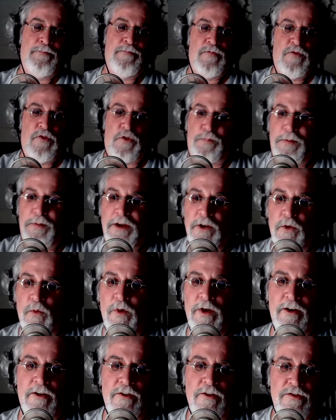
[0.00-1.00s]
speaking of
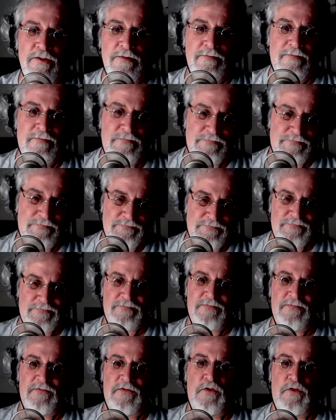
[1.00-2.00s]
winners,
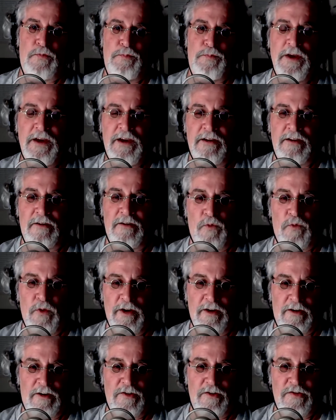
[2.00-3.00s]
speaking of
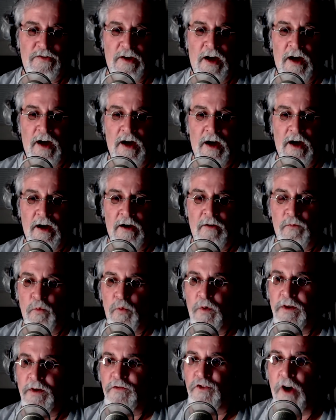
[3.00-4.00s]
winners, uh,
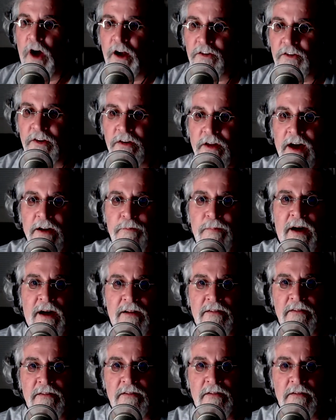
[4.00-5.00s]
we've talked a lot
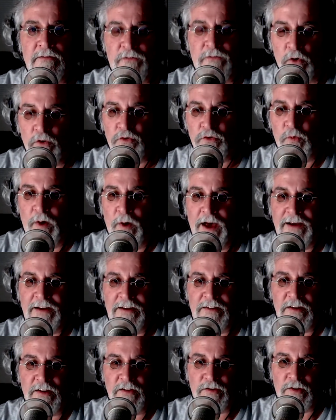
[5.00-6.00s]
about the Volkswagen
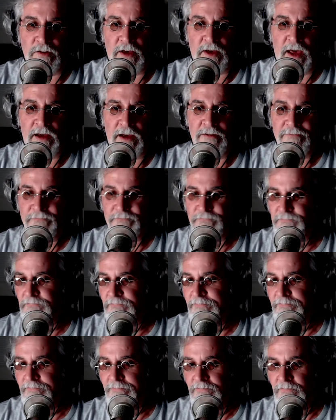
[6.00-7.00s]
Dieselgate,
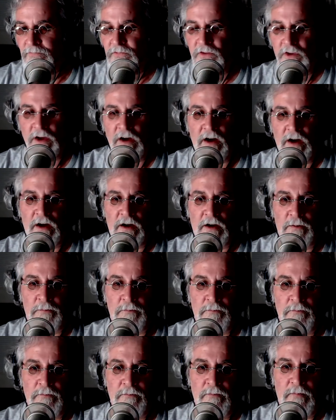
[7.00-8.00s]

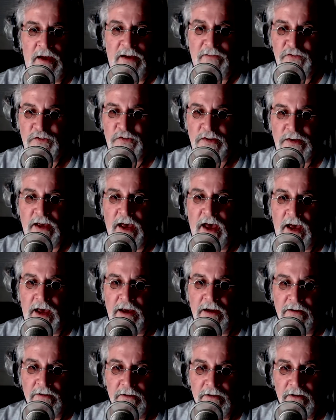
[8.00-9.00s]
um,
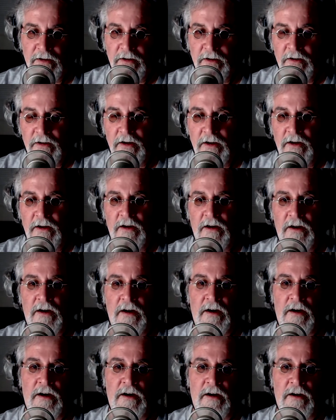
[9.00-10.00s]
FCA.
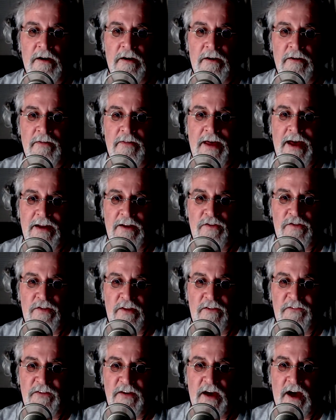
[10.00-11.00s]
Uh, that is
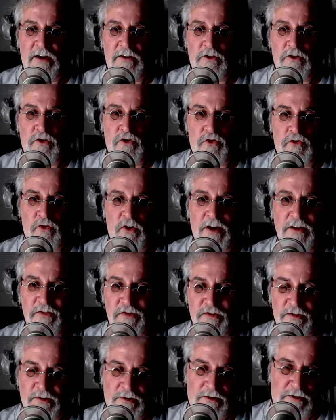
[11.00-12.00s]
the Fiat
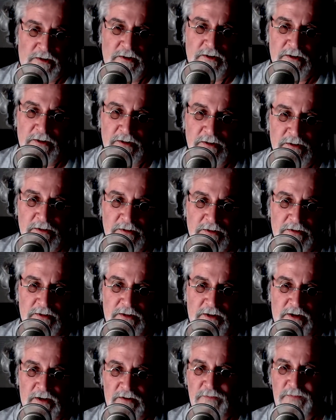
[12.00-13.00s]
Chrysler
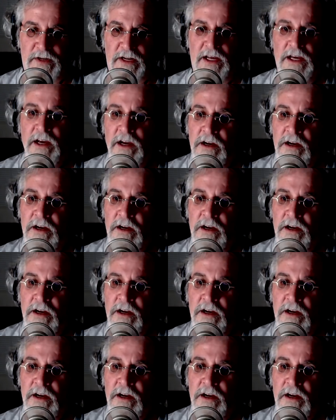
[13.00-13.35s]
company